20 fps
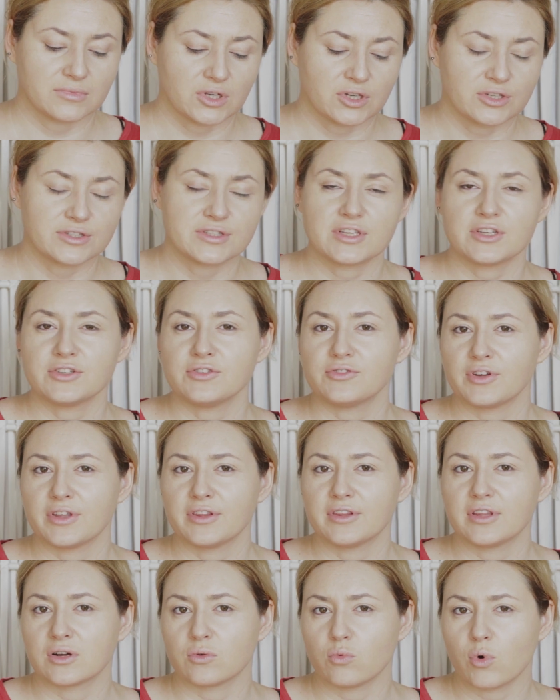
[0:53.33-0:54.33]

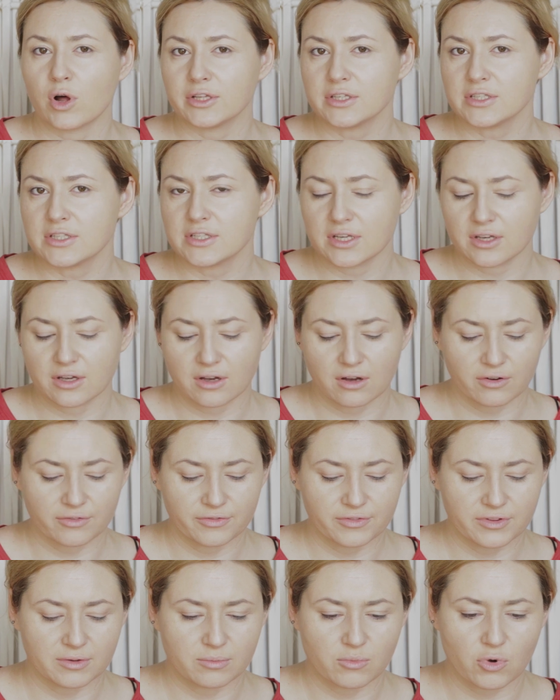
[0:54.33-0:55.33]
considering the quality
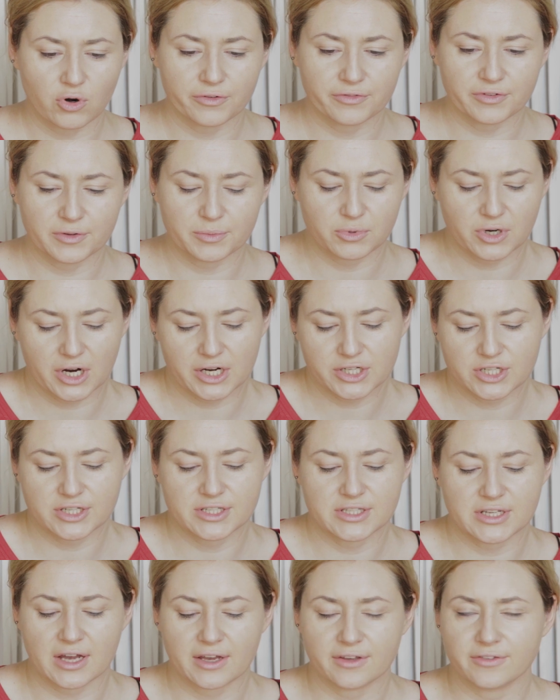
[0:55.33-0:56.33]
of the Morphe
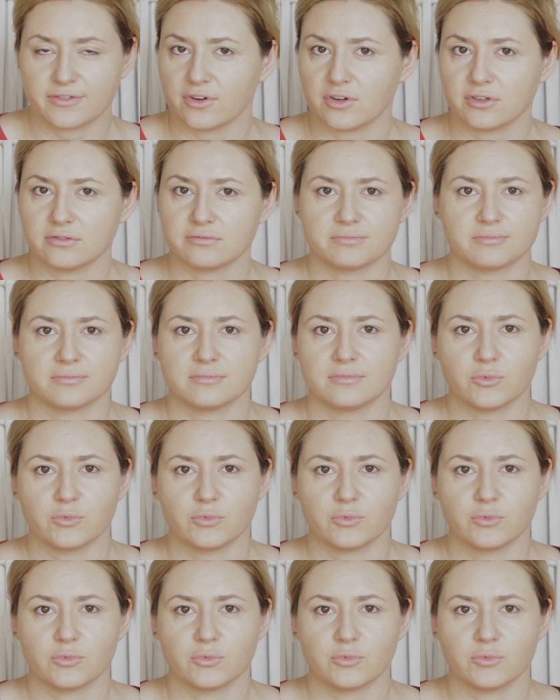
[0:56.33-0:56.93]
brushes, I thought,